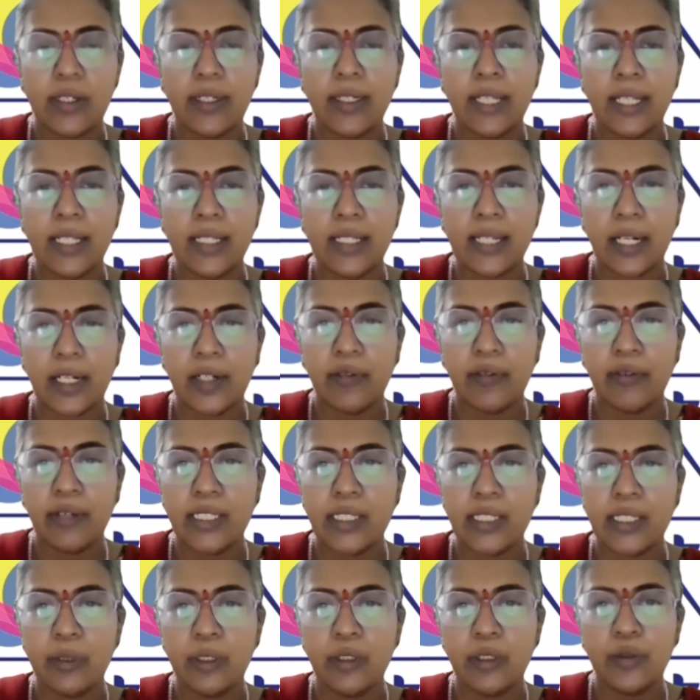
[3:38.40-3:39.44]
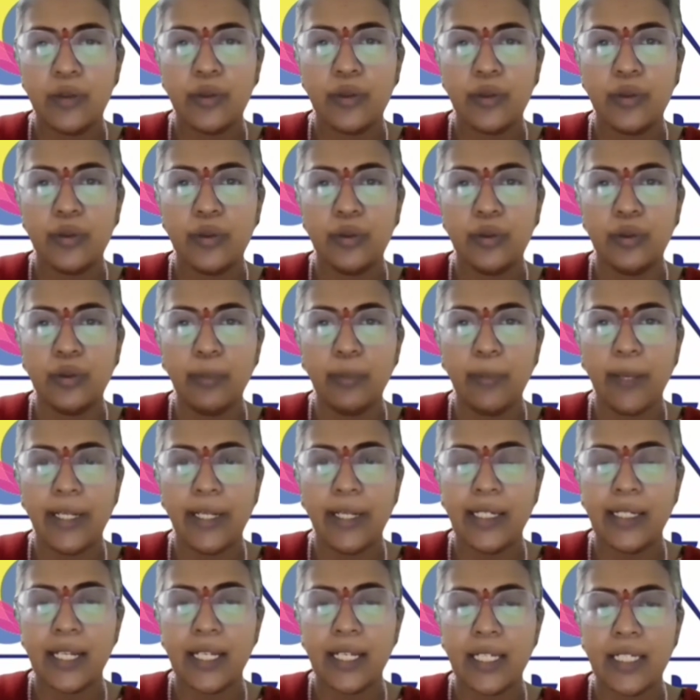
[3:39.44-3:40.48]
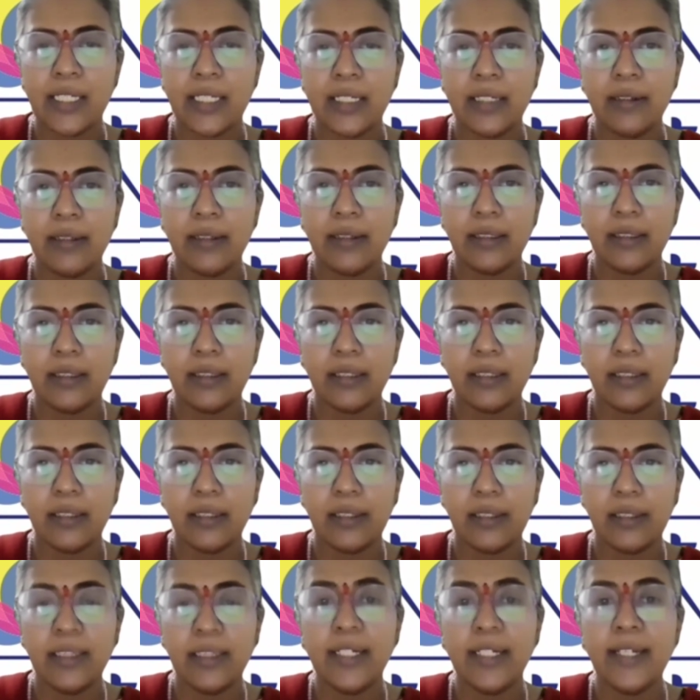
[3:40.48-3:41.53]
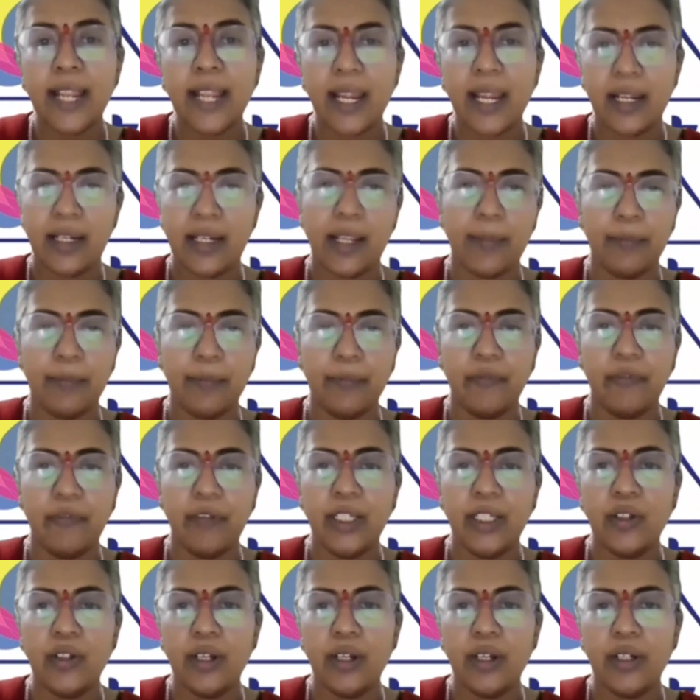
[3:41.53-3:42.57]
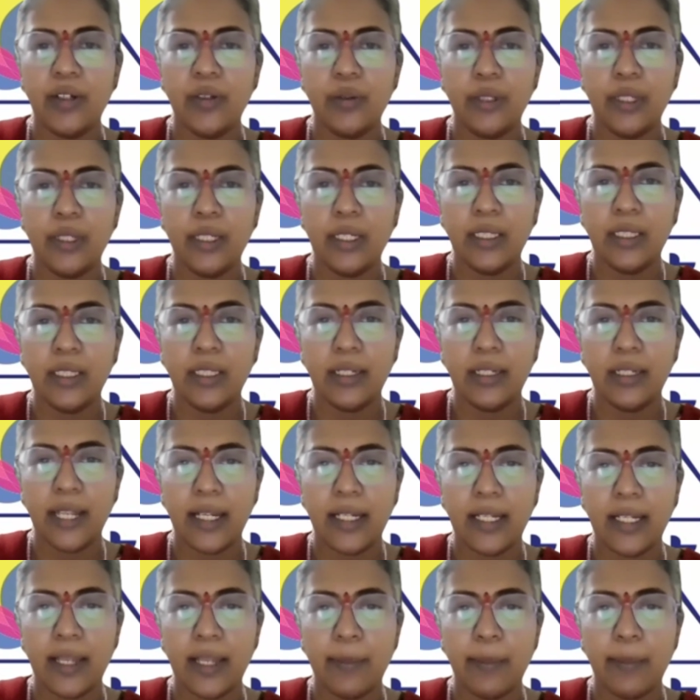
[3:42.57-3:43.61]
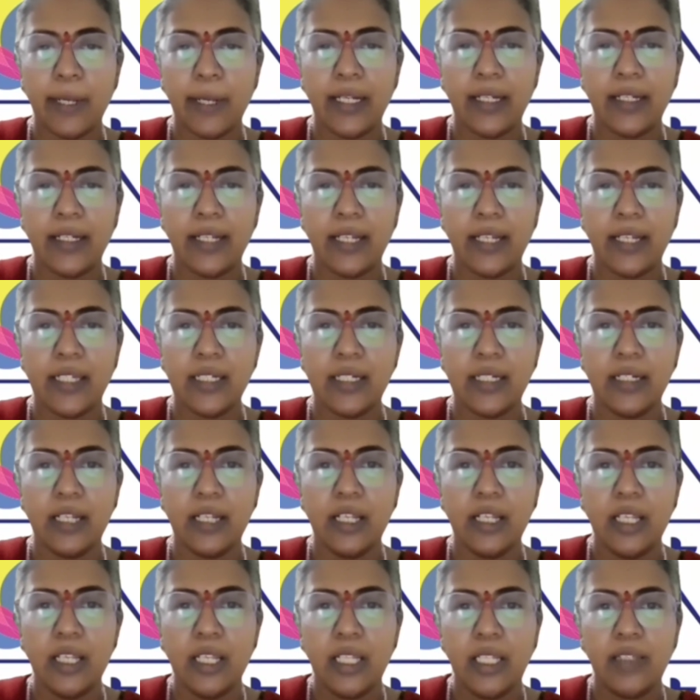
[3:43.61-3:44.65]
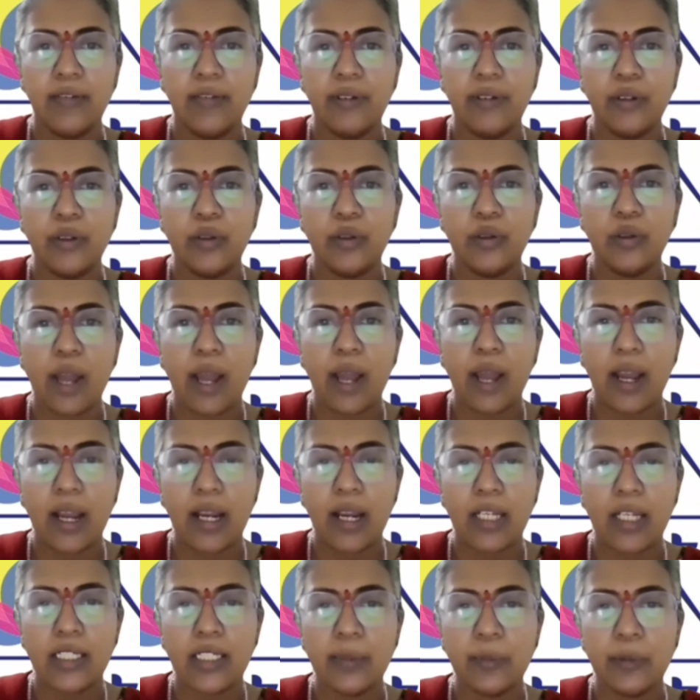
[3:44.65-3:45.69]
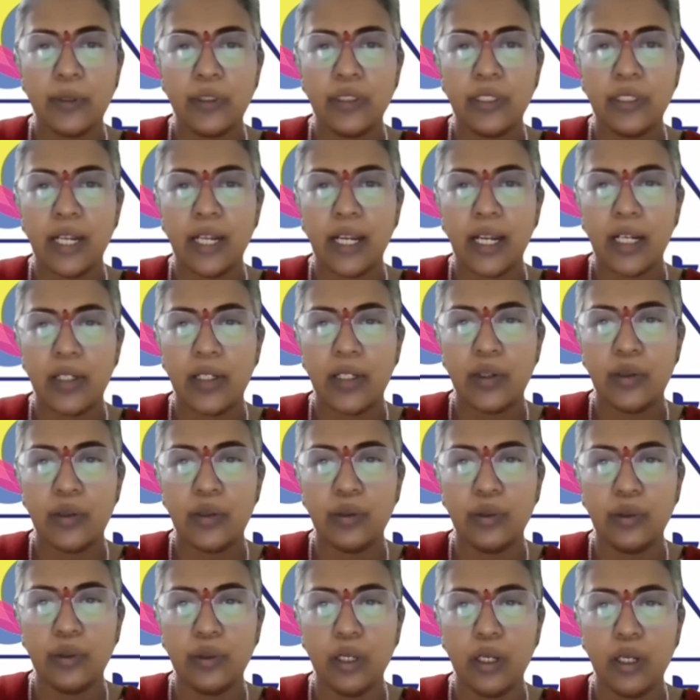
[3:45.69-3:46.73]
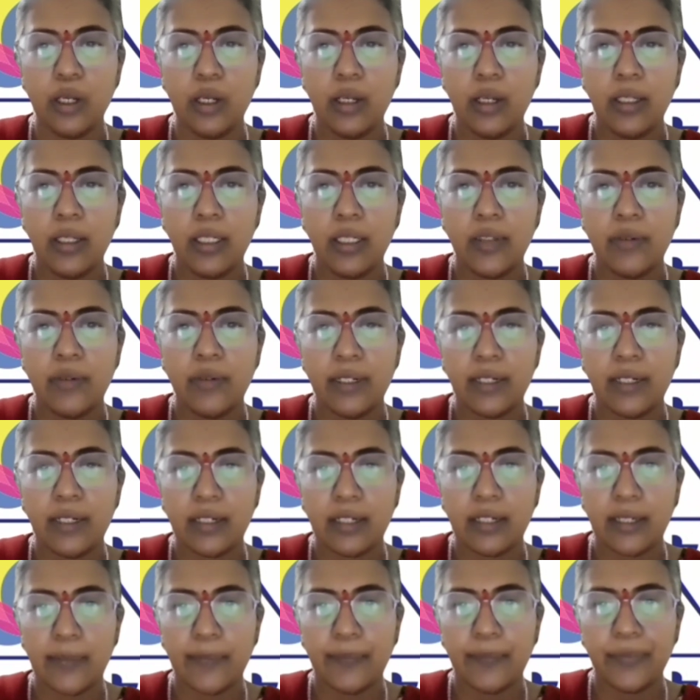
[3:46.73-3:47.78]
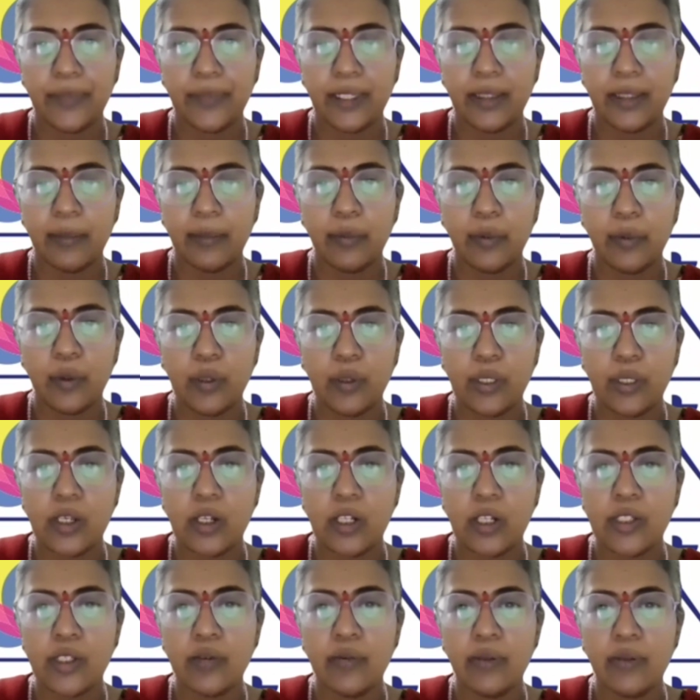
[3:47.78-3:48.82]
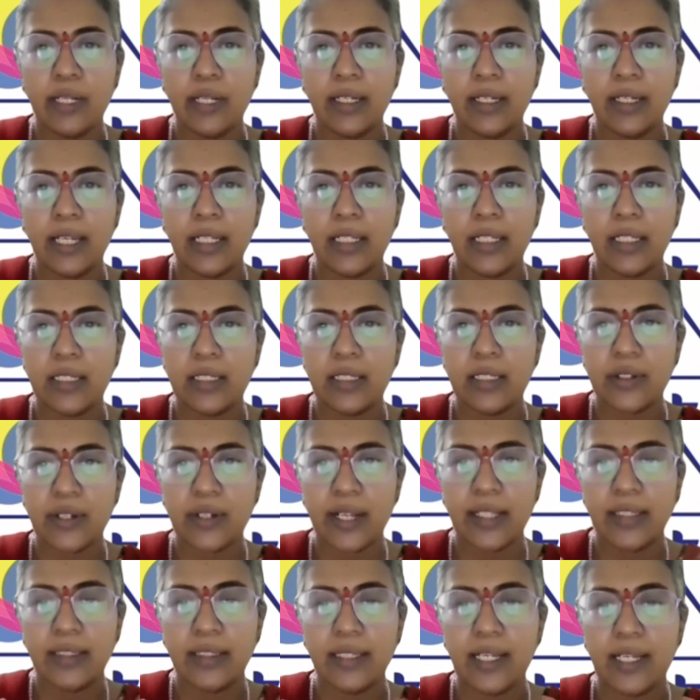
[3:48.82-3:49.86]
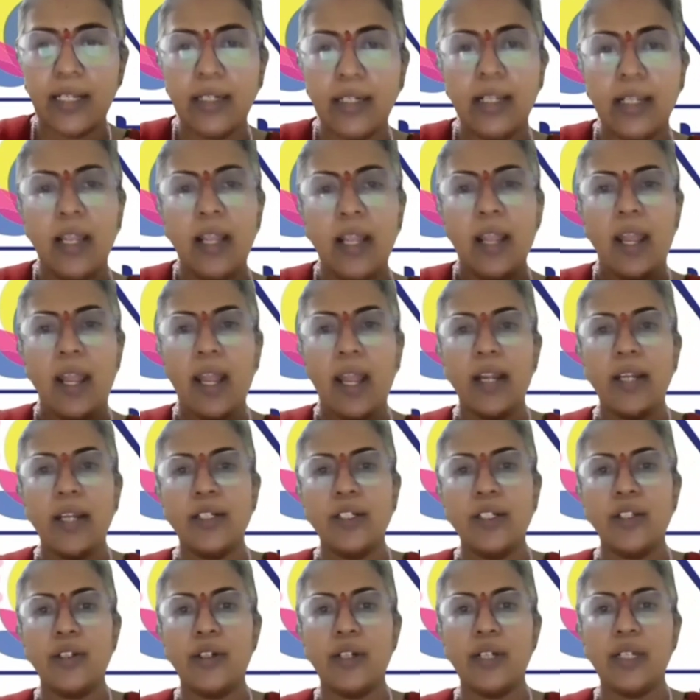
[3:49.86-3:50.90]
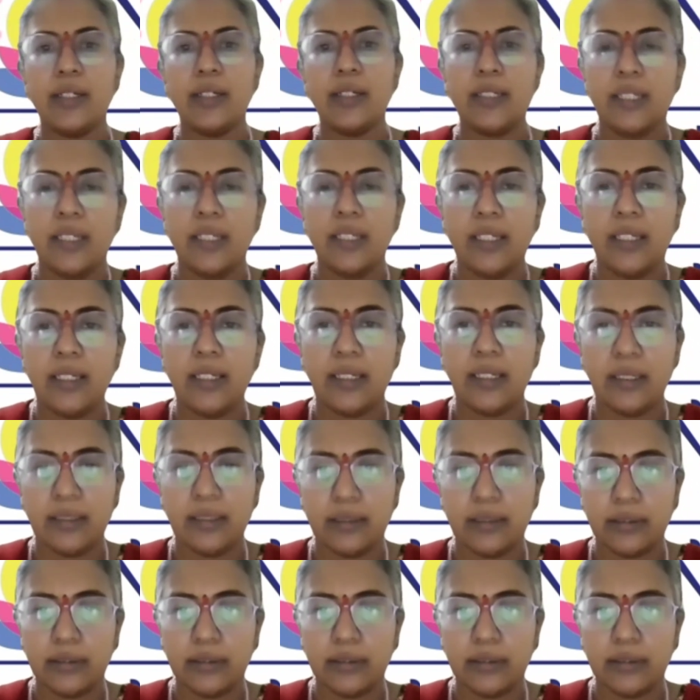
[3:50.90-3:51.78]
also it is advisable to do meditation in the daytime. When you are doing in the daytime meditation, if you do Akasha Mudra and do, your bones also will get strengthened and your